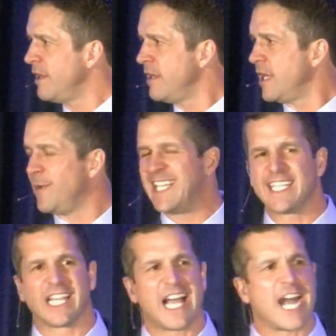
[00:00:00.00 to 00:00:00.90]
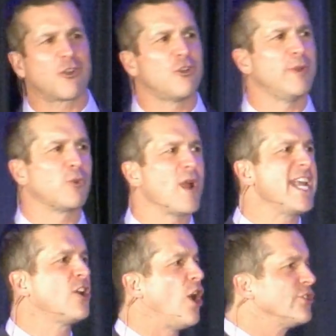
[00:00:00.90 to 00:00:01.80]
And we get in the locker room, and Ray
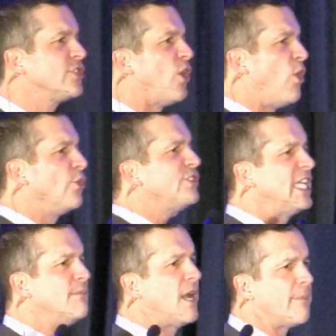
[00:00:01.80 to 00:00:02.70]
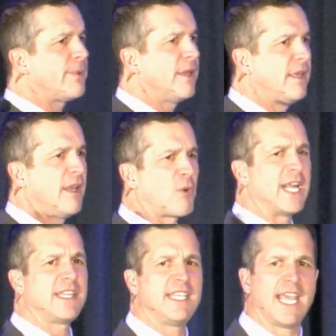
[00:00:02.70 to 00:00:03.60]
calls the whole team up
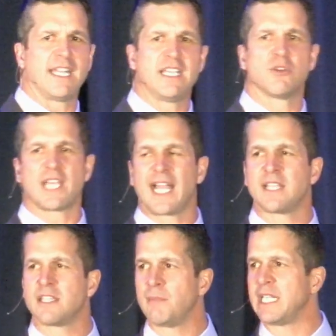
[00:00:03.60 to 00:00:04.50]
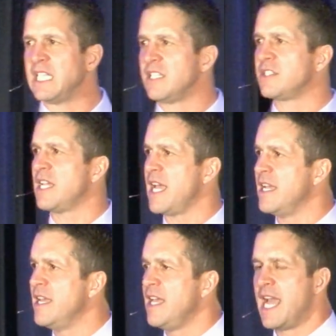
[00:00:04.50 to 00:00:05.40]
right at the end. He goes, I got something I need to say.
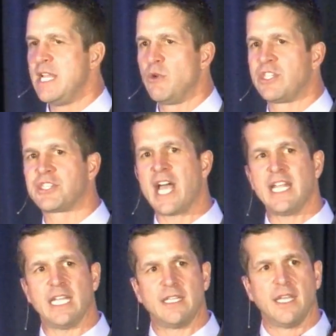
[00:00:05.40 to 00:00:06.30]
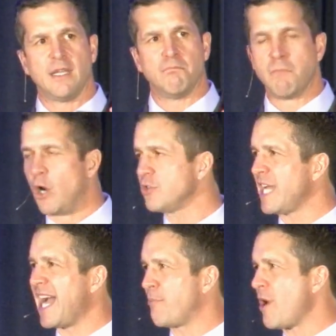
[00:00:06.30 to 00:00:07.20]
And he recited
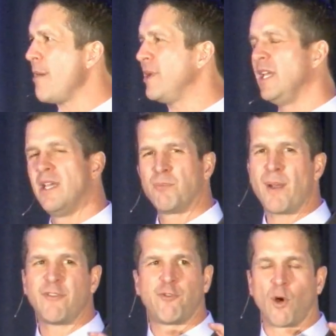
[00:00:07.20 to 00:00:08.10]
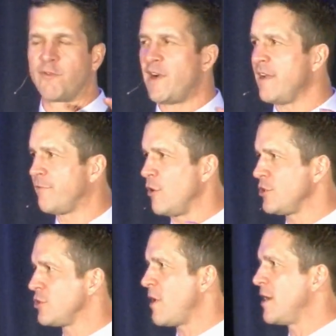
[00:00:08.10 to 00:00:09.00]
probably 4 or 5
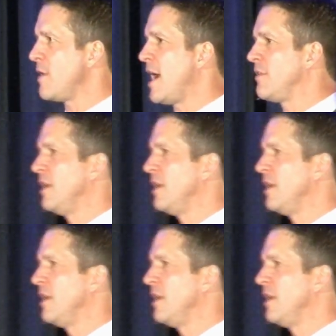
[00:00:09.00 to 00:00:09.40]
verses right around